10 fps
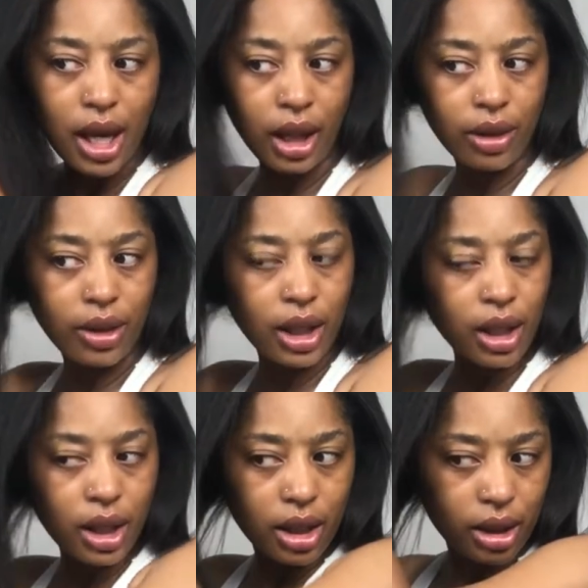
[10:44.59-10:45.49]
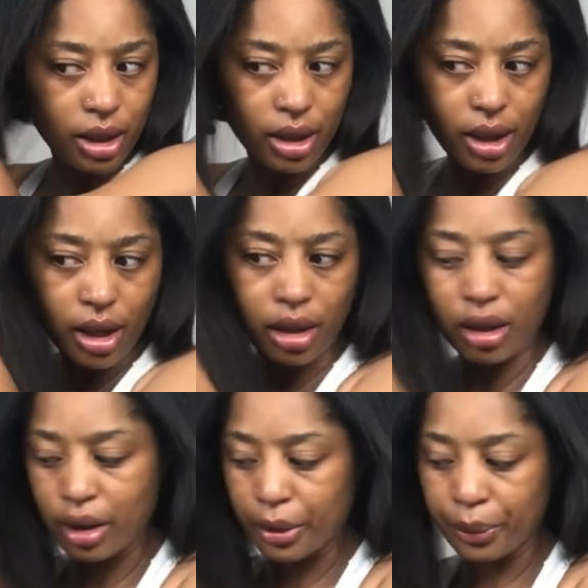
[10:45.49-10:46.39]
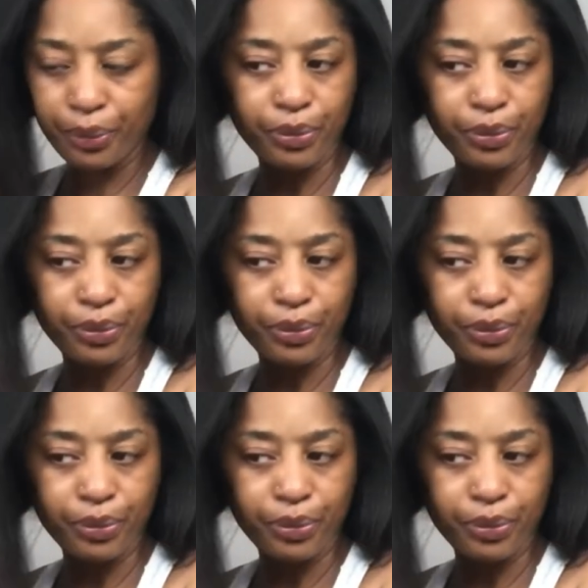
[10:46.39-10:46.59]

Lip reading: And then I